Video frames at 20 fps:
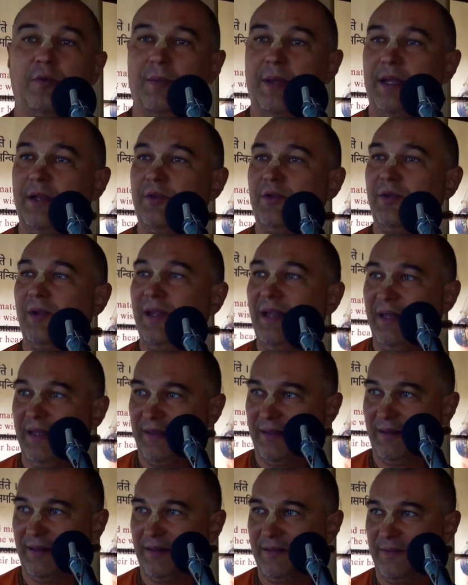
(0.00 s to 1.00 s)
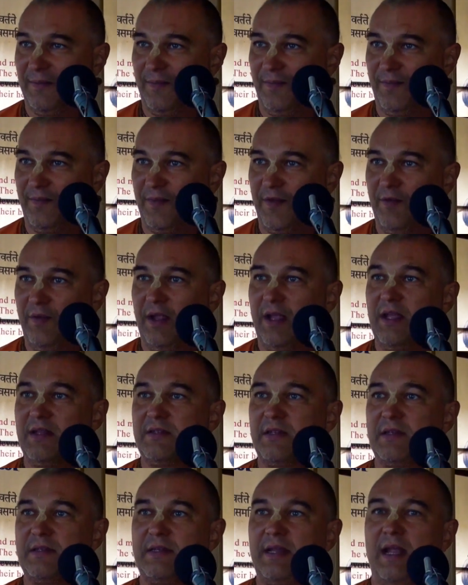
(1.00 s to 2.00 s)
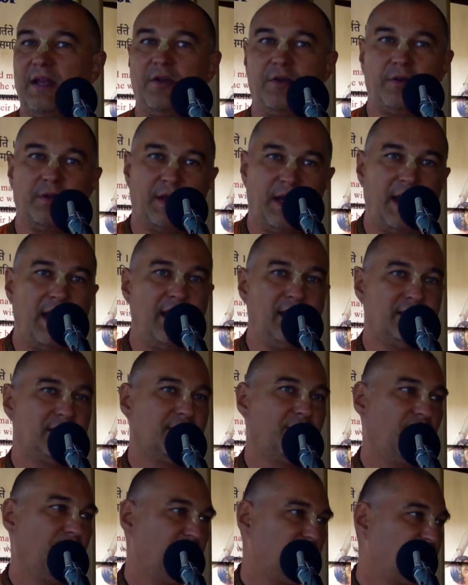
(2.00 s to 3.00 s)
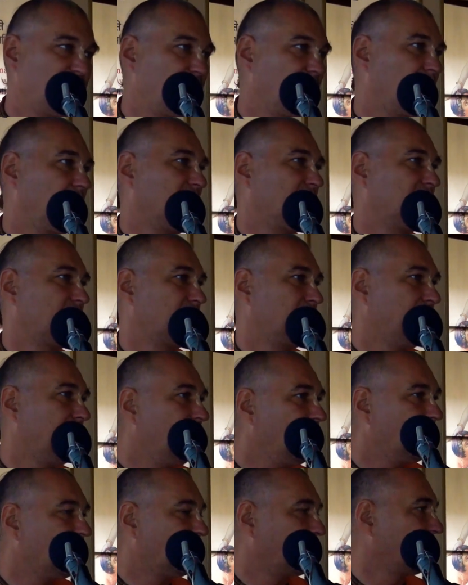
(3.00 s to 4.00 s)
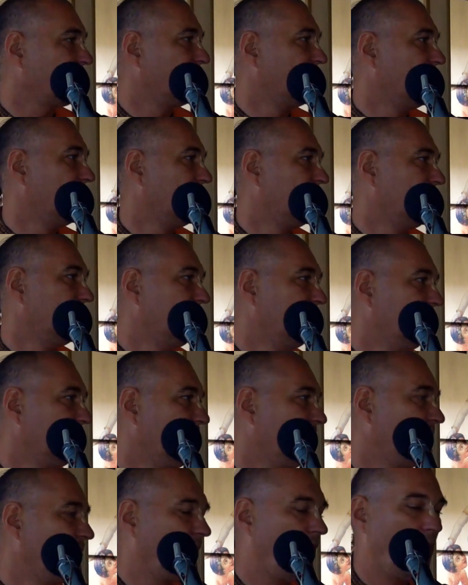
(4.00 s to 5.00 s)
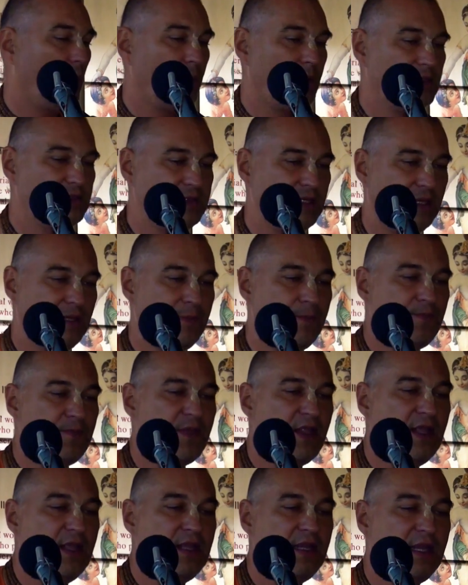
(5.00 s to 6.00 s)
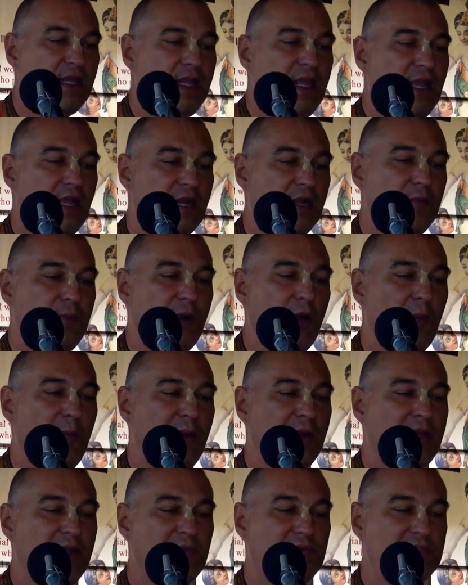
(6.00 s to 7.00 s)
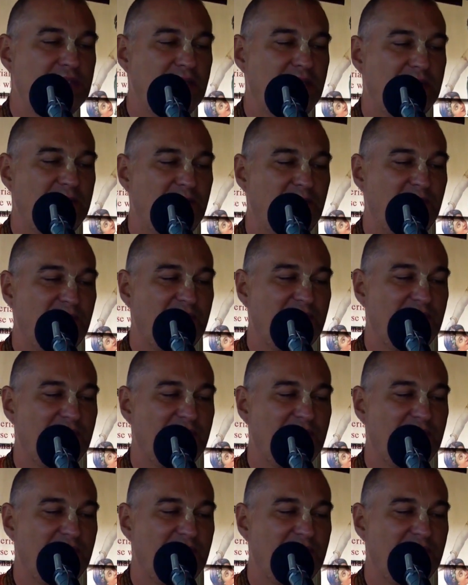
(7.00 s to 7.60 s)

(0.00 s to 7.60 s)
to man to eat. We can sustain on grains, vegetables, milk, Prabhupada said. Here, Prabhupada gives a